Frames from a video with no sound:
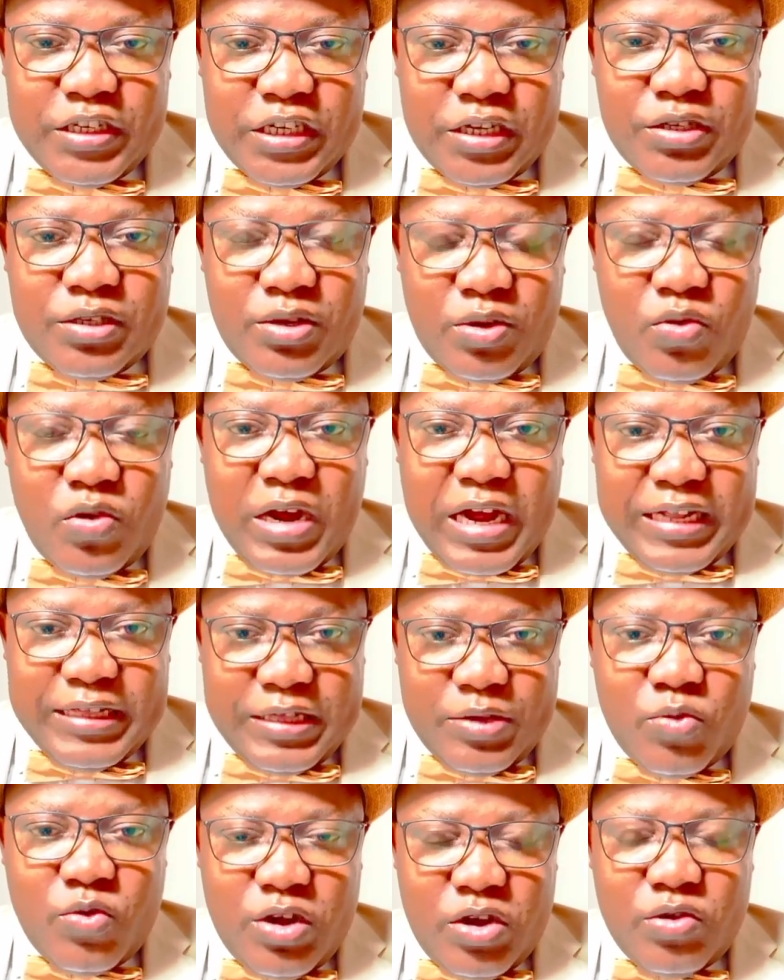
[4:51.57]
just look at
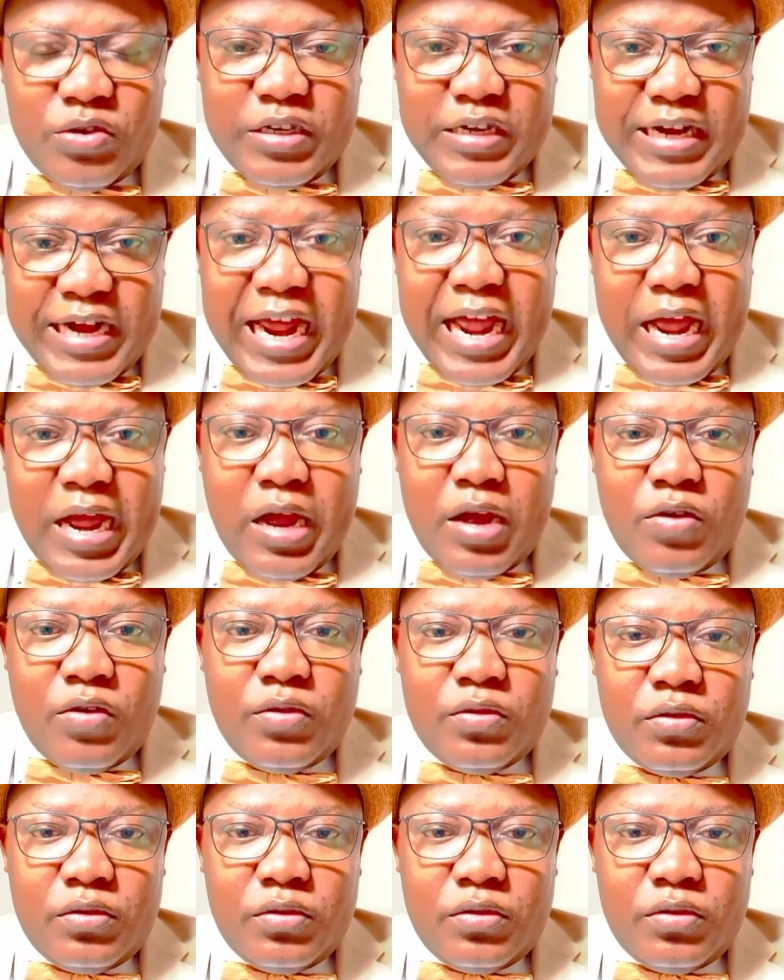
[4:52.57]
the world now.